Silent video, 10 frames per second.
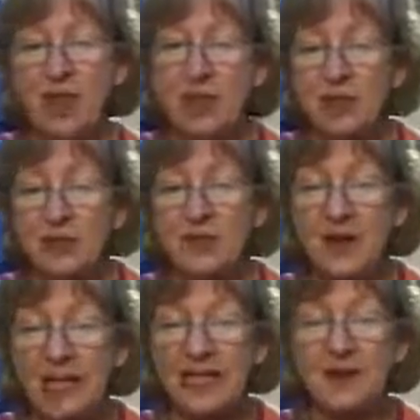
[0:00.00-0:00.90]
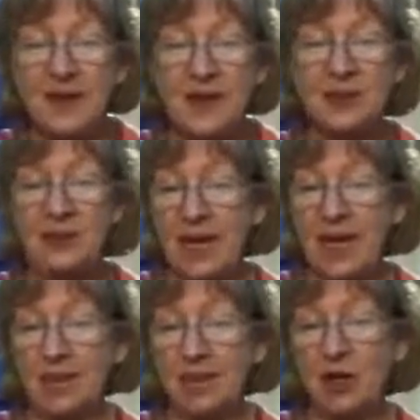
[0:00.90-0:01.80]
but she finally found her
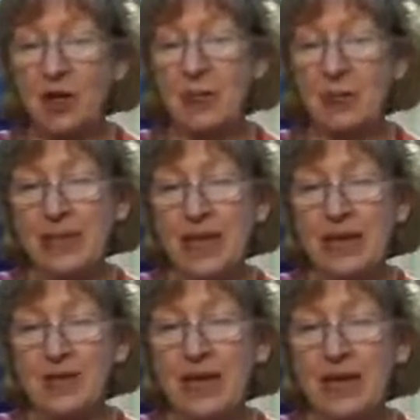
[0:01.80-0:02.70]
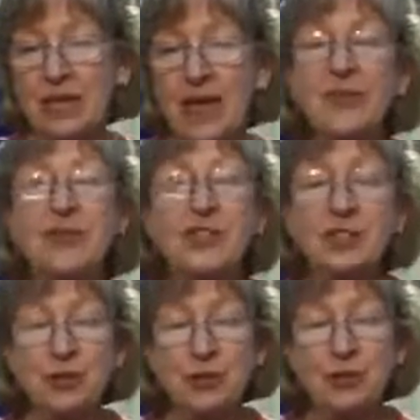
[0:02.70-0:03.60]
answer on the playground at the
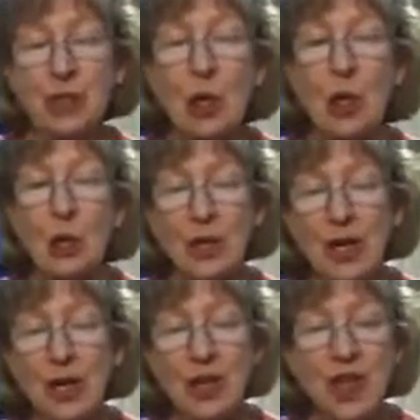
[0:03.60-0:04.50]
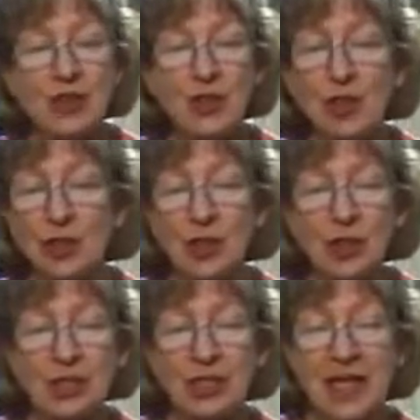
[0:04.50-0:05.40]
children's home. The
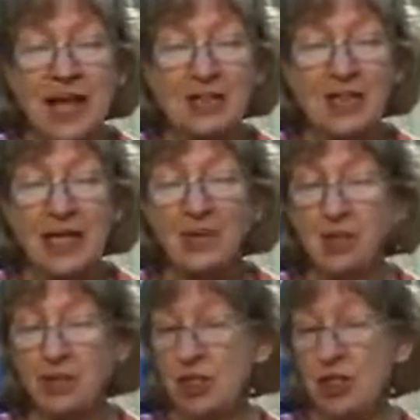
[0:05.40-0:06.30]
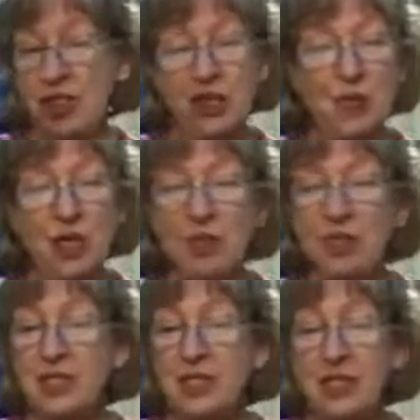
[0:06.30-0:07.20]
girls and caretakers took no
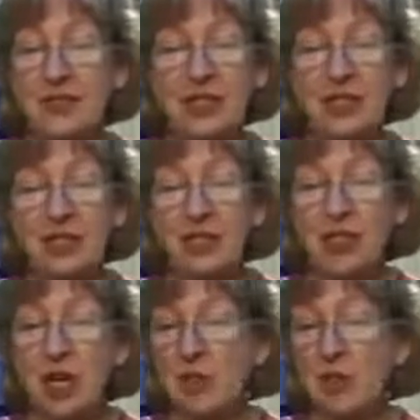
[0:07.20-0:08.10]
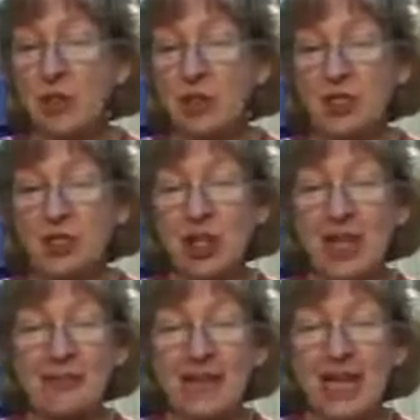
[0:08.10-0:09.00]
notice of the vulture perched
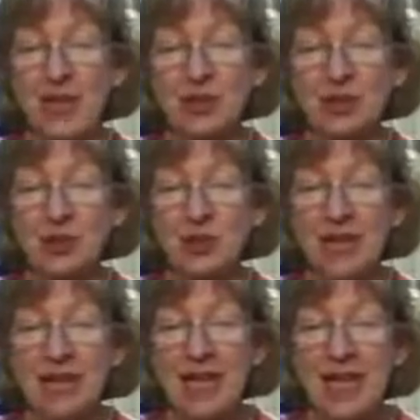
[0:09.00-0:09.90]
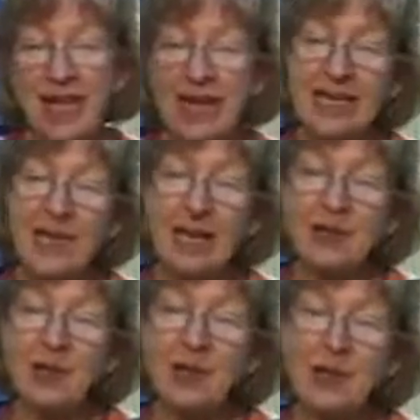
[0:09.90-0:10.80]
atop the apple tree, and
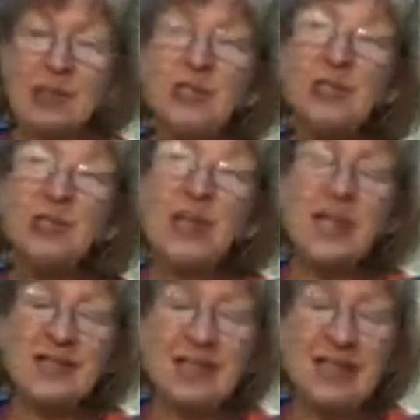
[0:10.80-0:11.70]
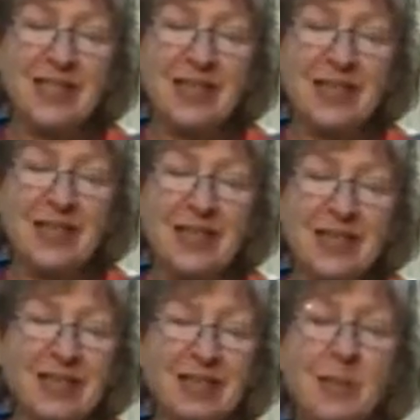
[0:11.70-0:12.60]
after only 2 days of listening,
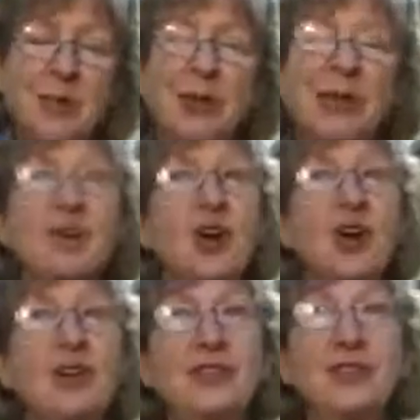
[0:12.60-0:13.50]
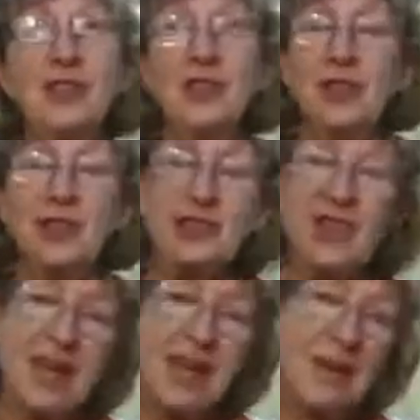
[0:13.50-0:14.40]
someone called the girl's
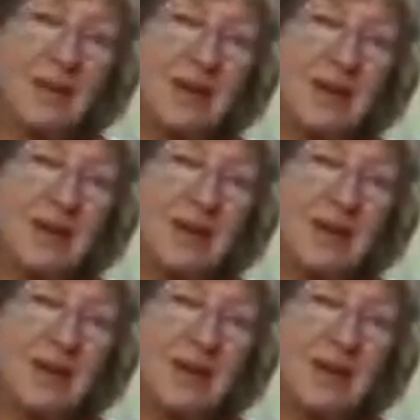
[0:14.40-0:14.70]
name.